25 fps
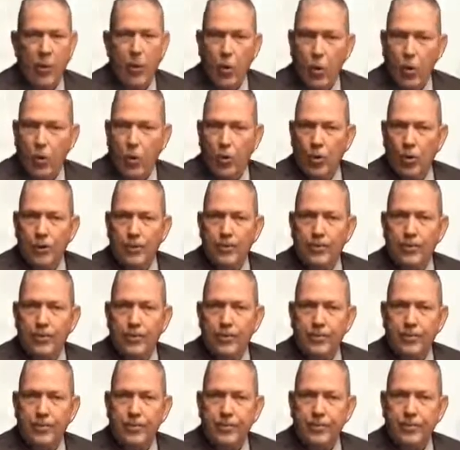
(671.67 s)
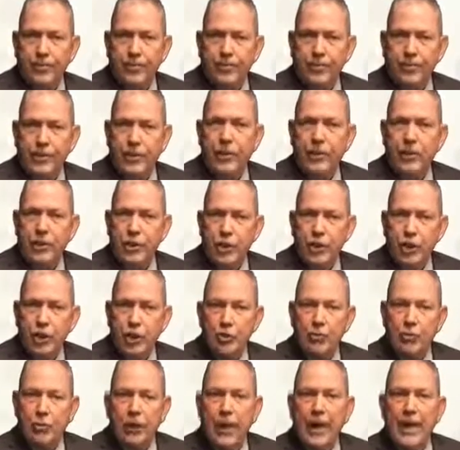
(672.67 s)
or should
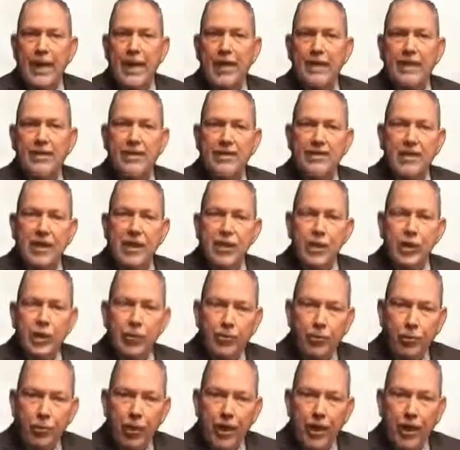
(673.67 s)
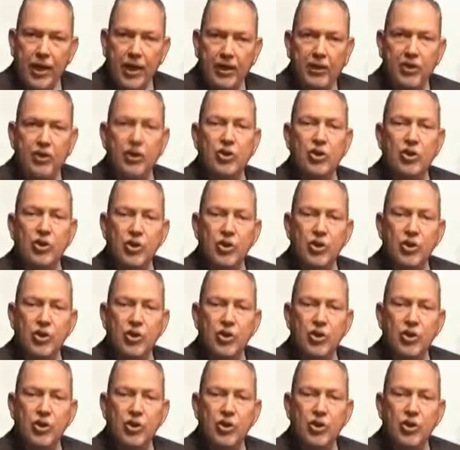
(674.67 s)
you plan to sell your product